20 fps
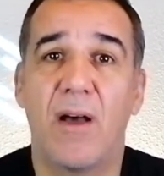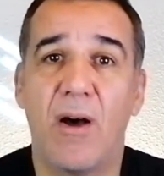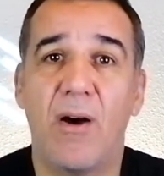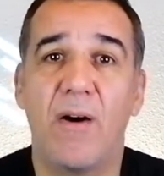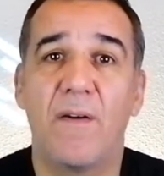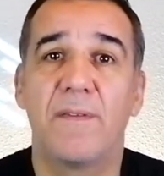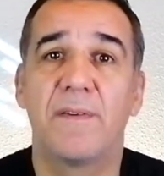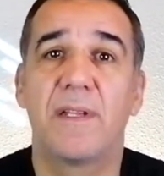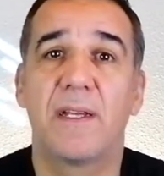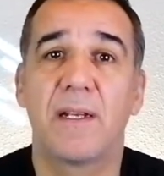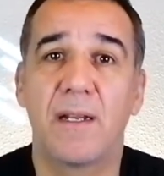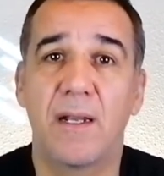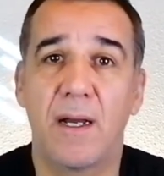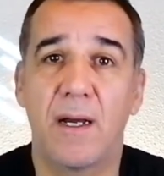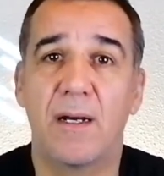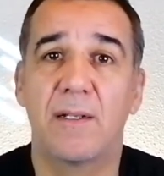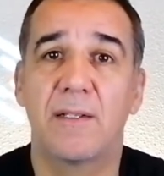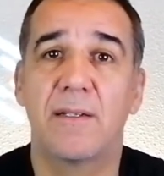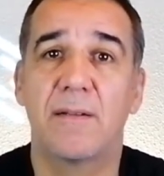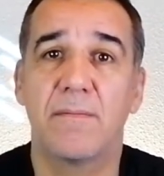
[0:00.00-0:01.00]
of the
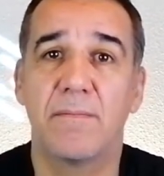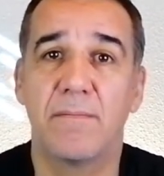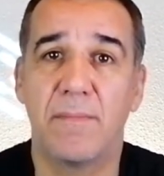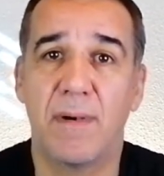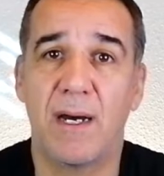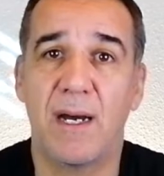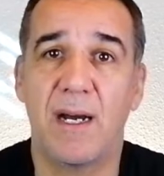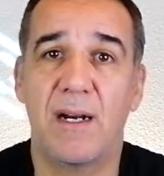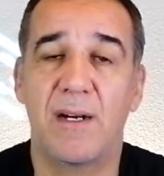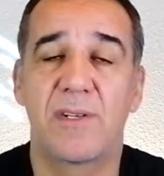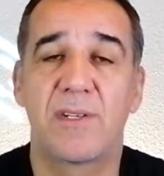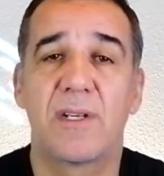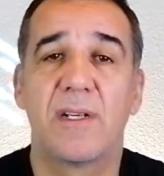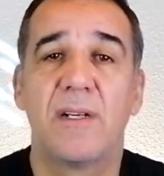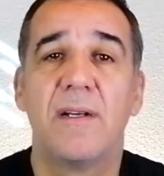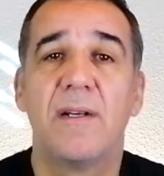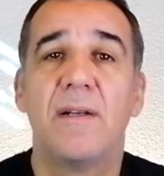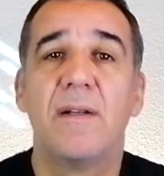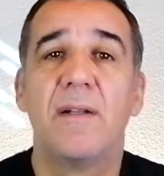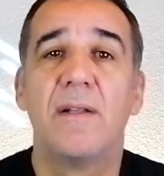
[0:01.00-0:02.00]
god
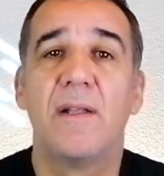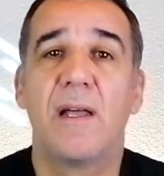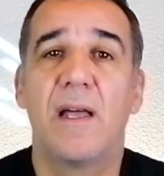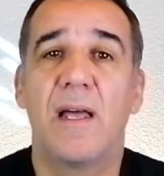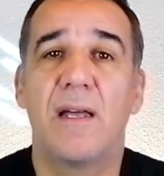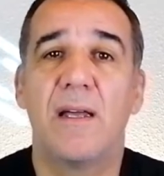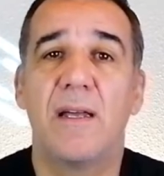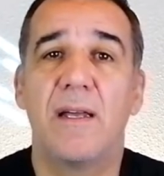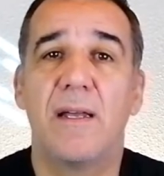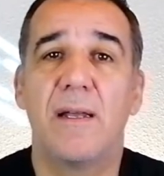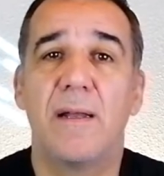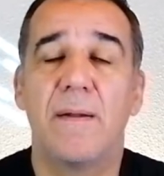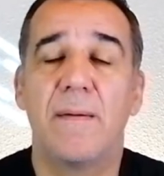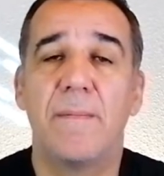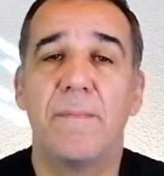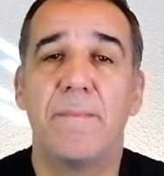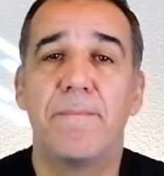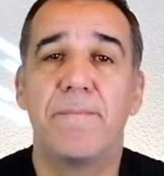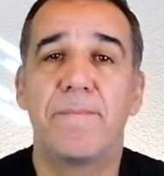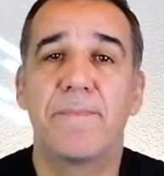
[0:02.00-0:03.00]
Mars.
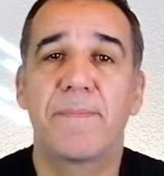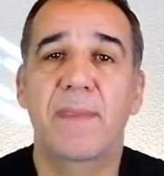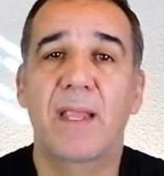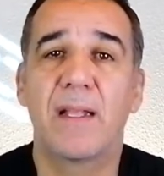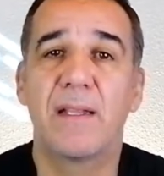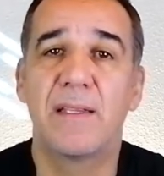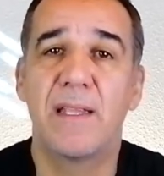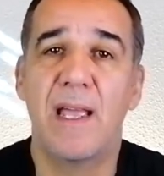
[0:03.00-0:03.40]
Then